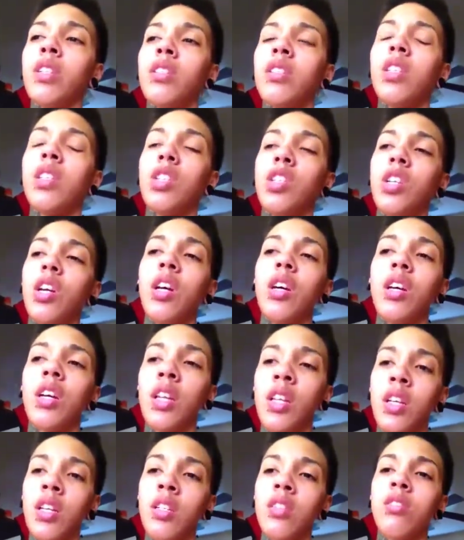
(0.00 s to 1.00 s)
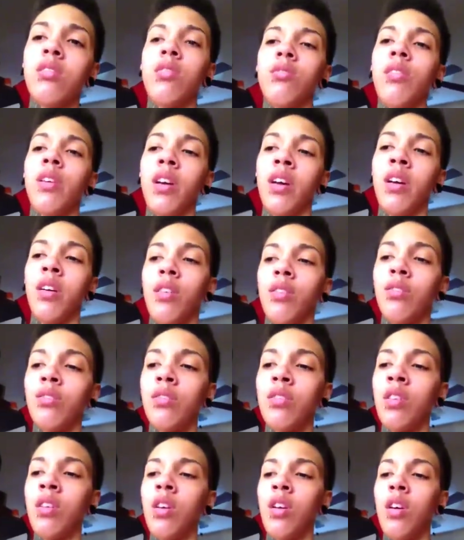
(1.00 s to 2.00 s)
such young kids
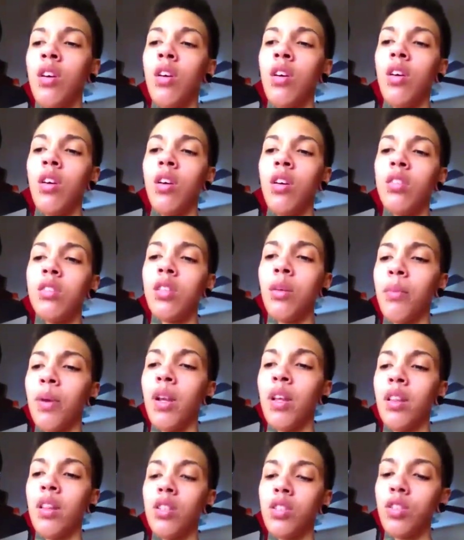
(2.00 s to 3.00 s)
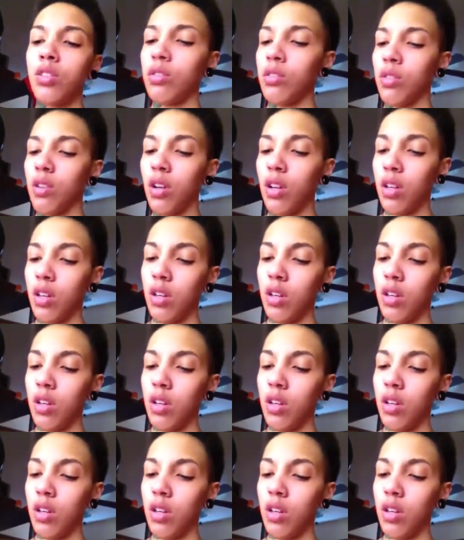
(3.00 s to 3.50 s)
around somebody that you're going